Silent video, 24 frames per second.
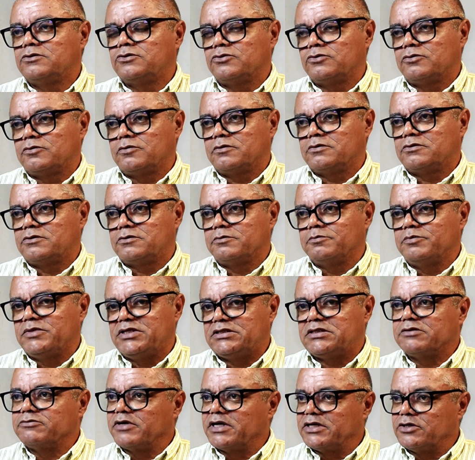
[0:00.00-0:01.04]
to
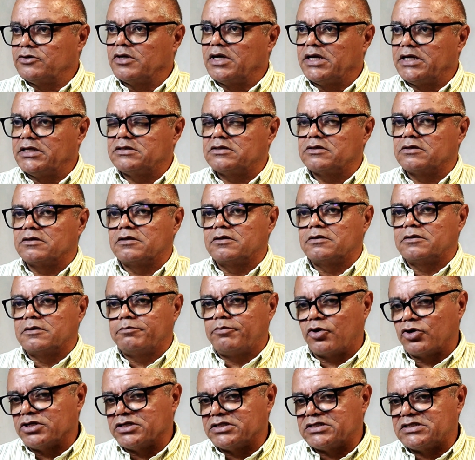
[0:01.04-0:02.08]
meet a regulator, a
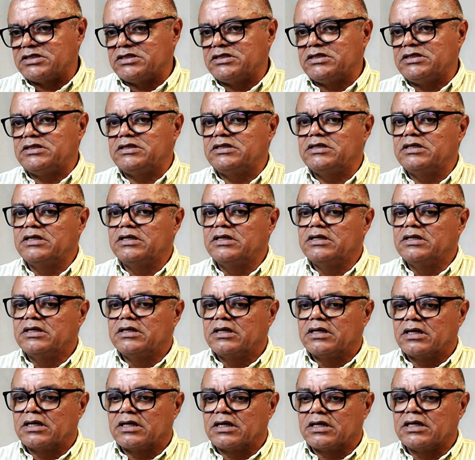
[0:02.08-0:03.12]
policy
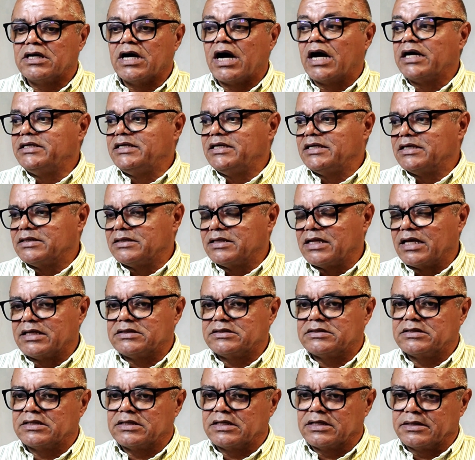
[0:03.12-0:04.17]
guardian
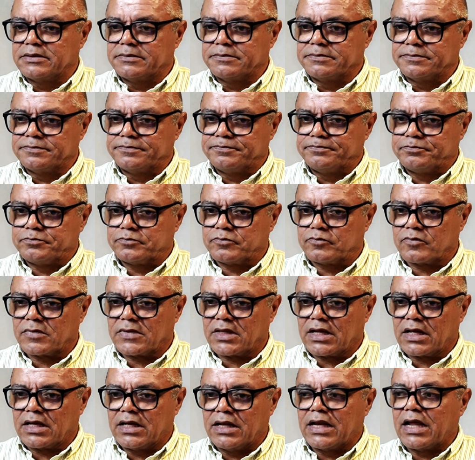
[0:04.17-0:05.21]
that
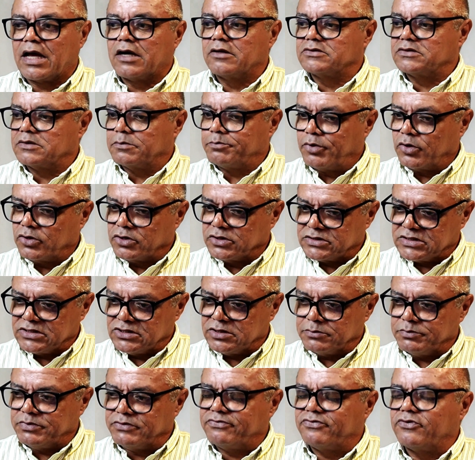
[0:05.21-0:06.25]
allows the policy
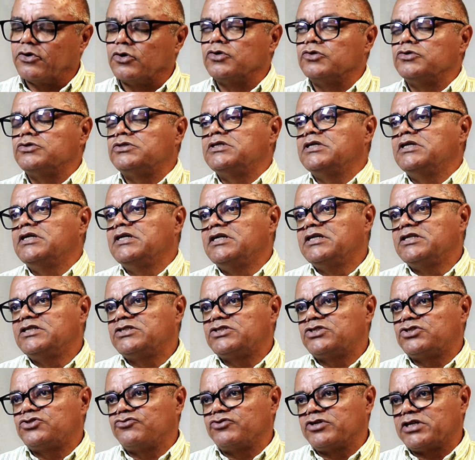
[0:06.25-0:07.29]
to be followed
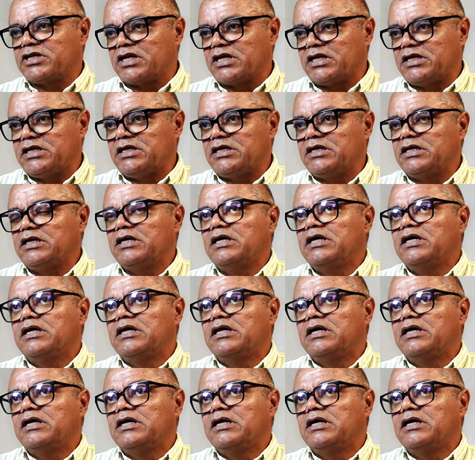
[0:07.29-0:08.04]
strictly